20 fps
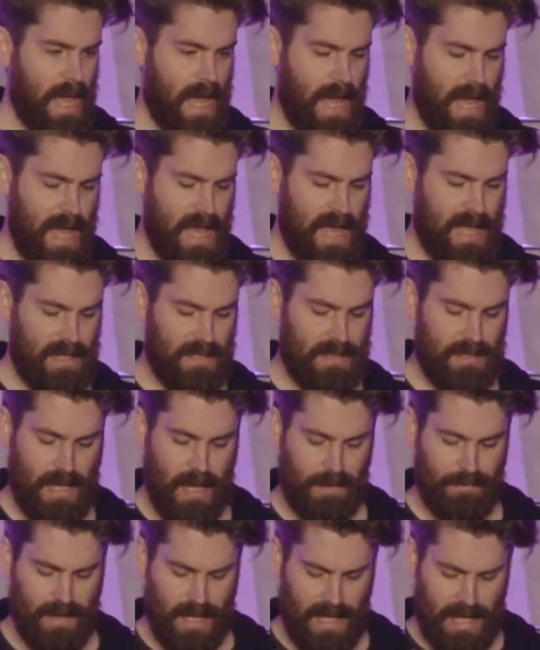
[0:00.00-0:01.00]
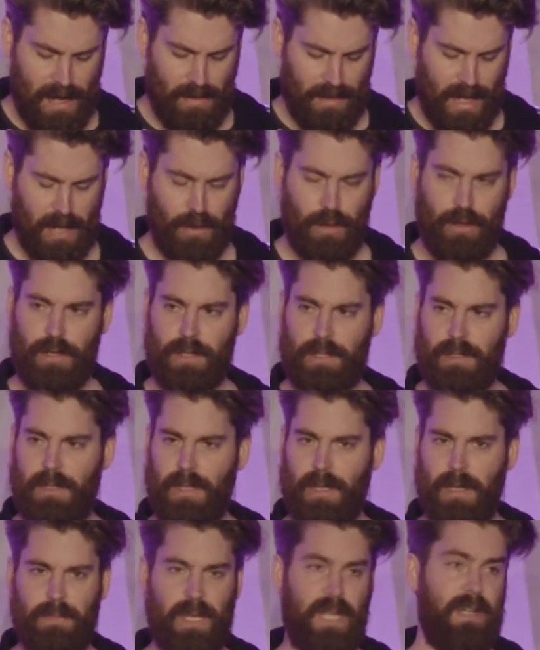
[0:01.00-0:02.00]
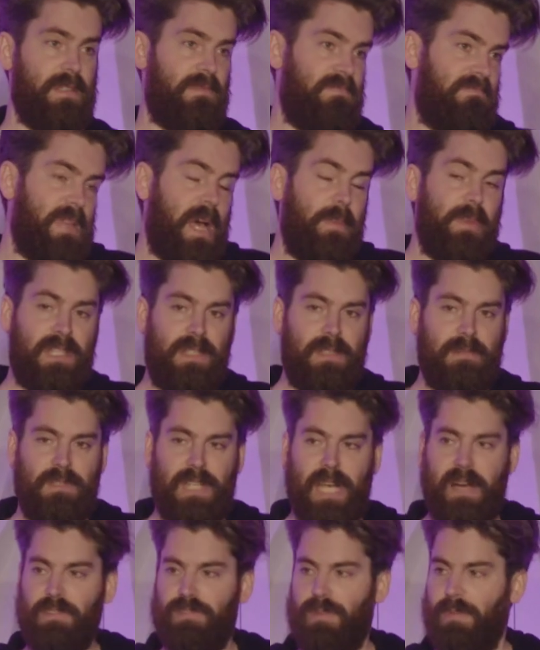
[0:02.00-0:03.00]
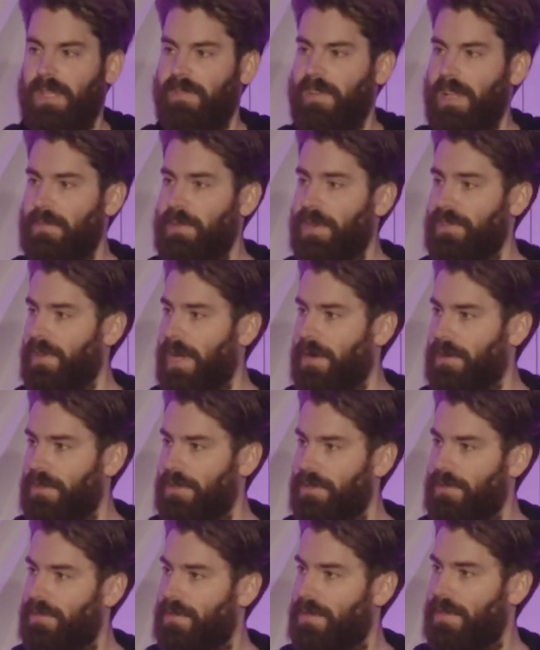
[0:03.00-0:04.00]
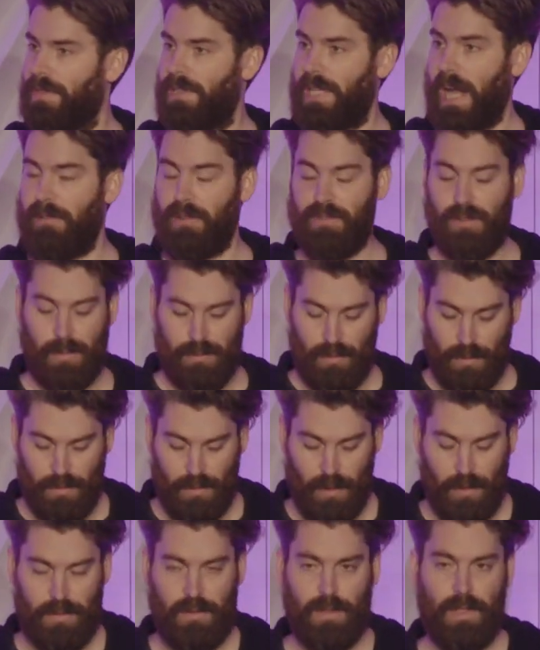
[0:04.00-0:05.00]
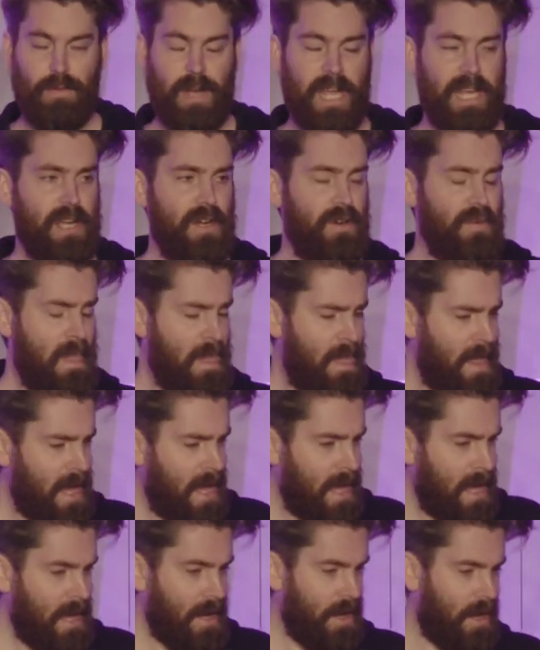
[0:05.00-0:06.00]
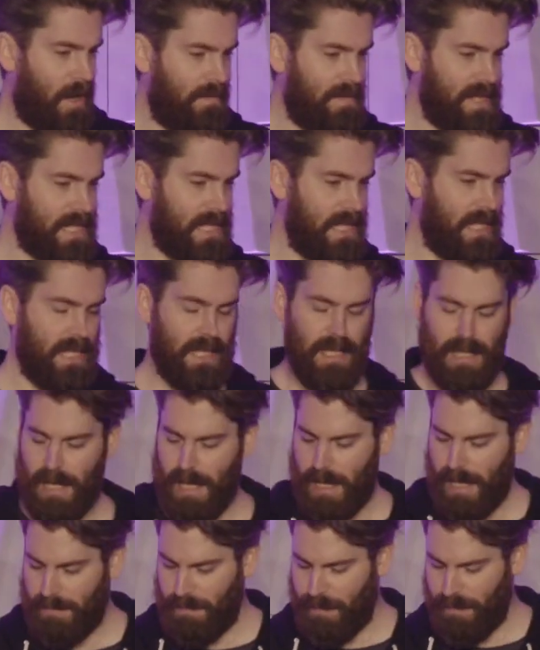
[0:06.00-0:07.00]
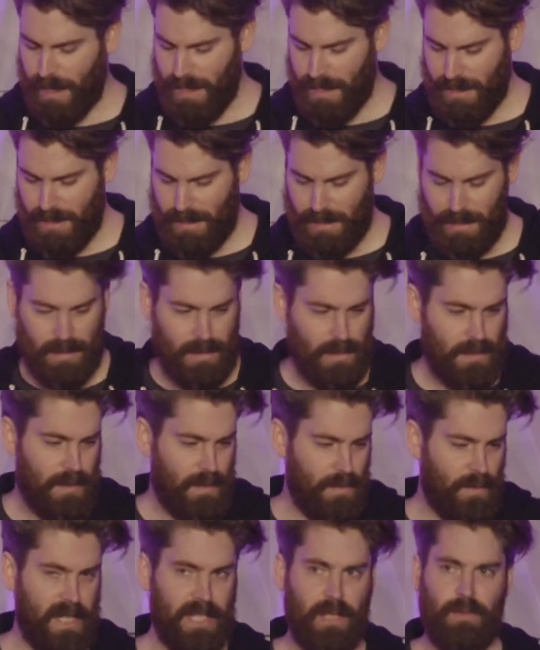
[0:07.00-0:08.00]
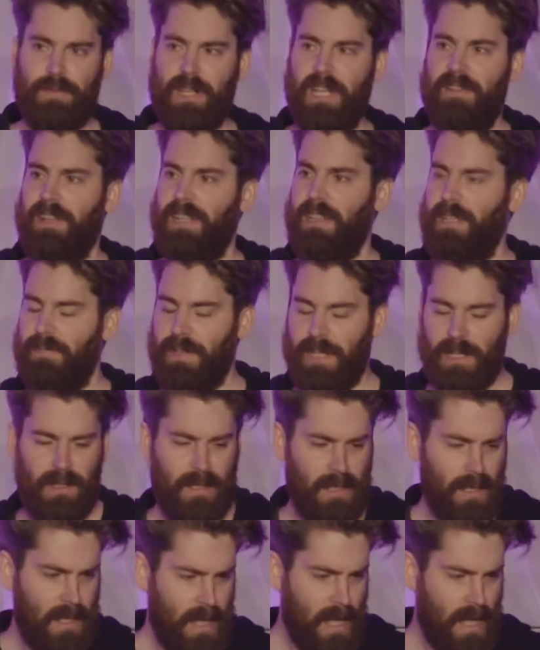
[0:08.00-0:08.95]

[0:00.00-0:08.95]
And I figured out I could, because I'm a JavaScript developer, so I could use JavaScript to talk to the radio, obviously, because why not reinvent the wheel?